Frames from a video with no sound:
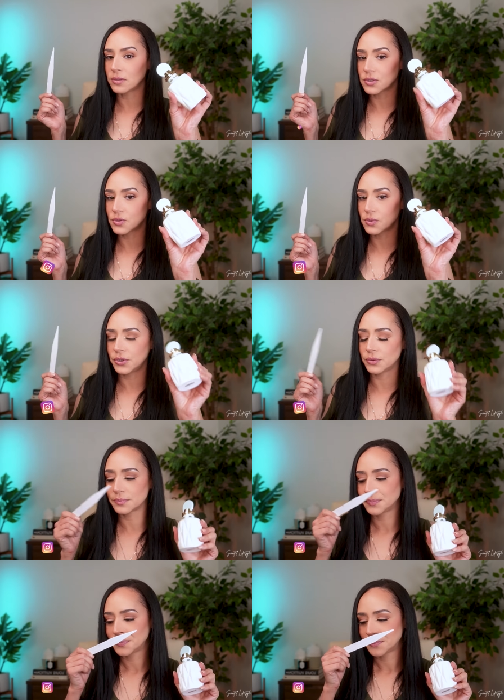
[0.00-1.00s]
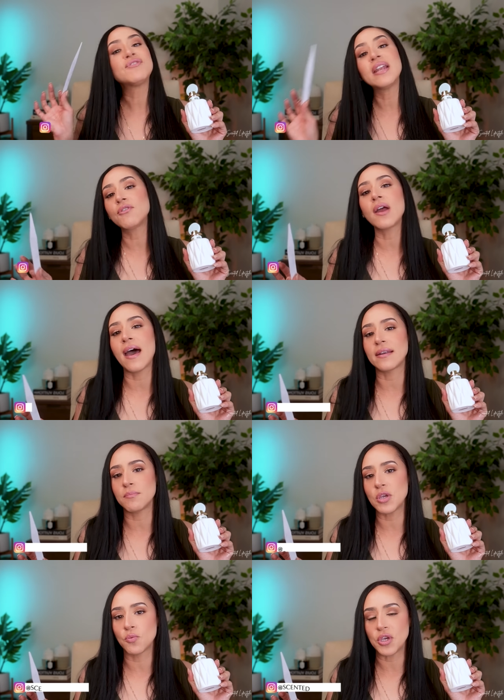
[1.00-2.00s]
This bottle is so cute. I've never
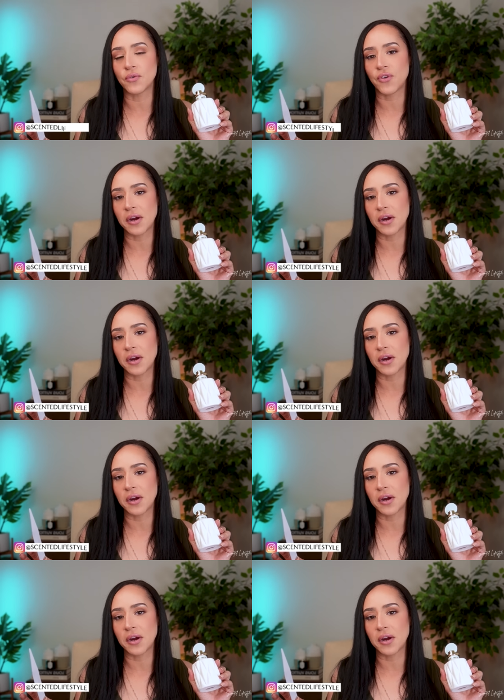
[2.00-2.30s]
had a Miu Miu